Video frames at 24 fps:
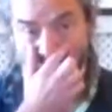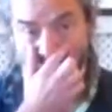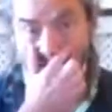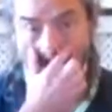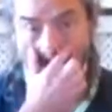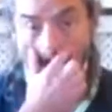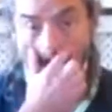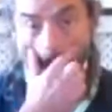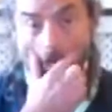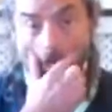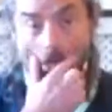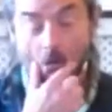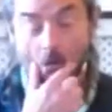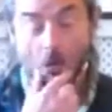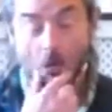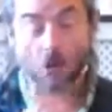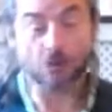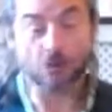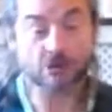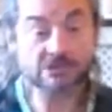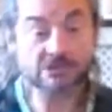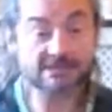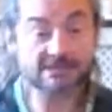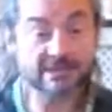Uh, on
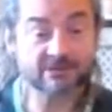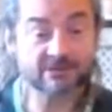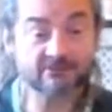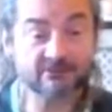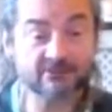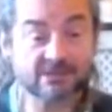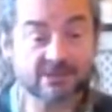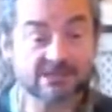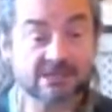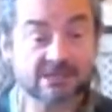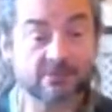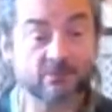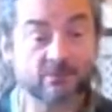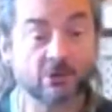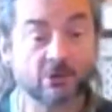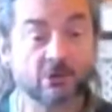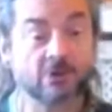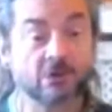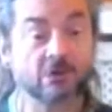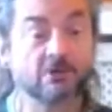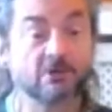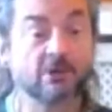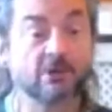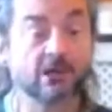the second of
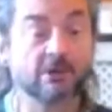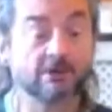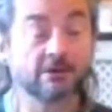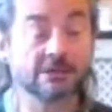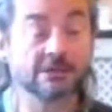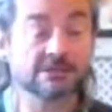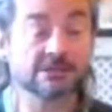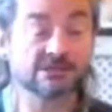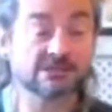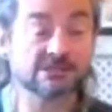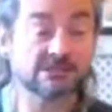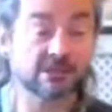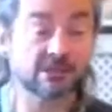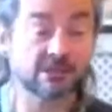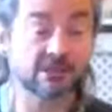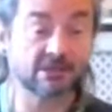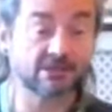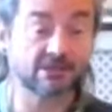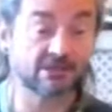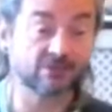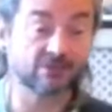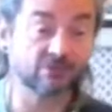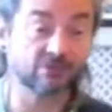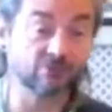December there is
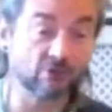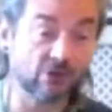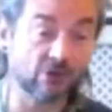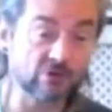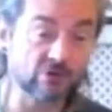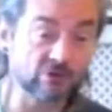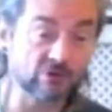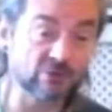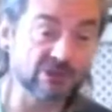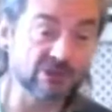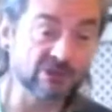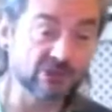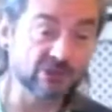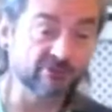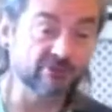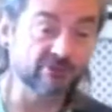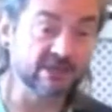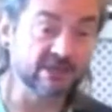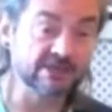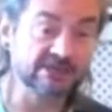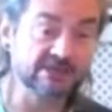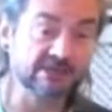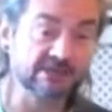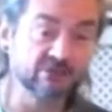a rather special
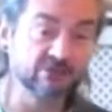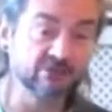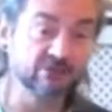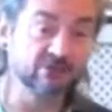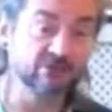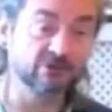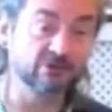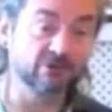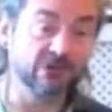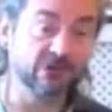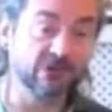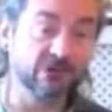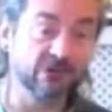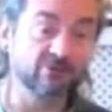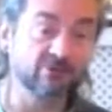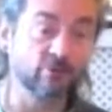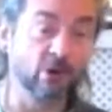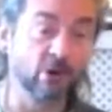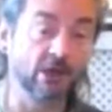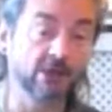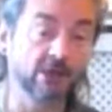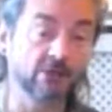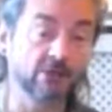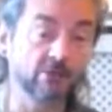event in on the Isle of
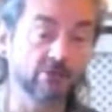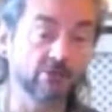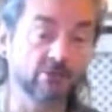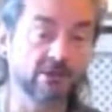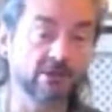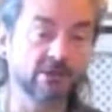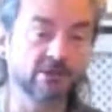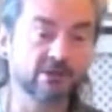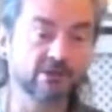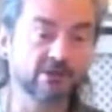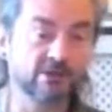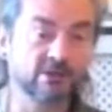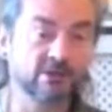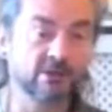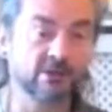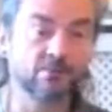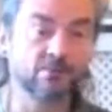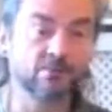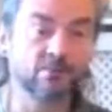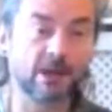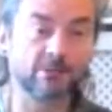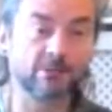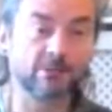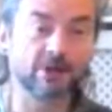Wight with
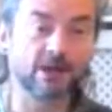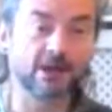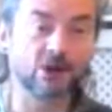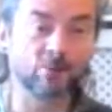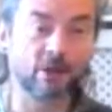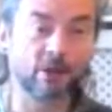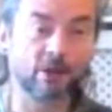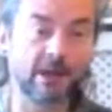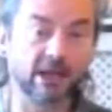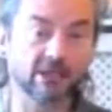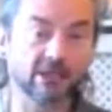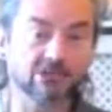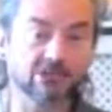um, Abigail Peck.